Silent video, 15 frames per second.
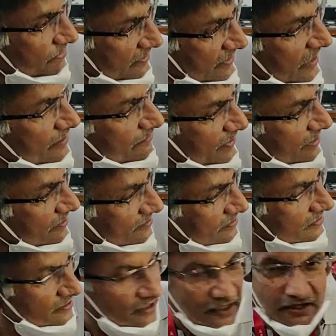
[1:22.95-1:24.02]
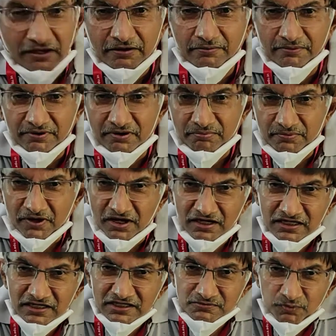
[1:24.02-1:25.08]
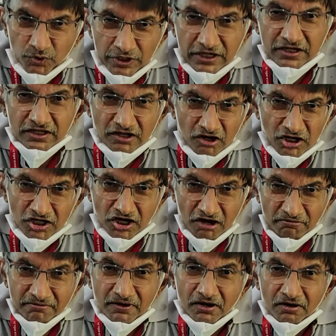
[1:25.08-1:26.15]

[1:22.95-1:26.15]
10 current is flowing in the order of